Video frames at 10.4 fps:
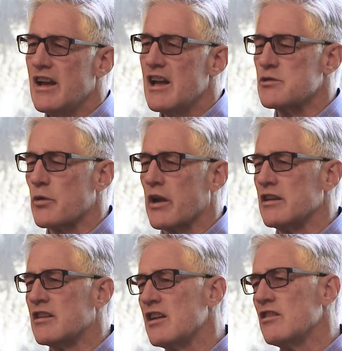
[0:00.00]
as we
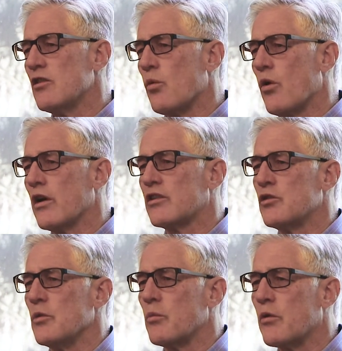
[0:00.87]
continue to work
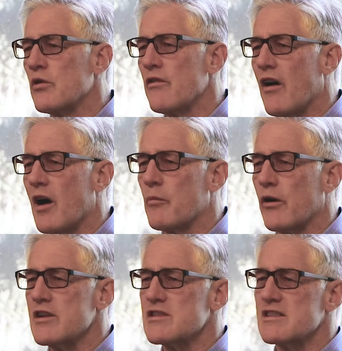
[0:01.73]
to improve
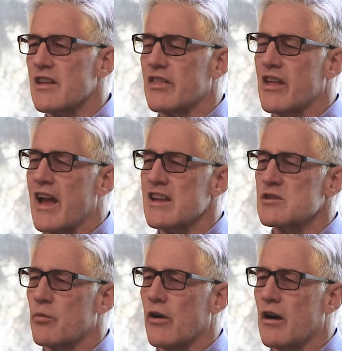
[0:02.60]
operations at the
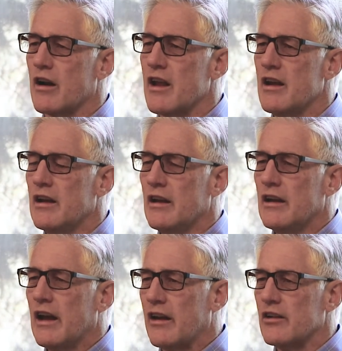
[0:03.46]
Casa Berardi
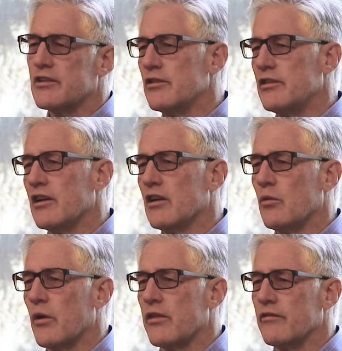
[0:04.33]
and also deal
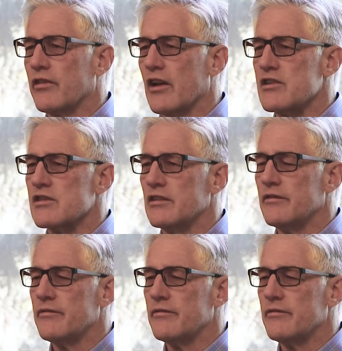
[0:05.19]
with inflation.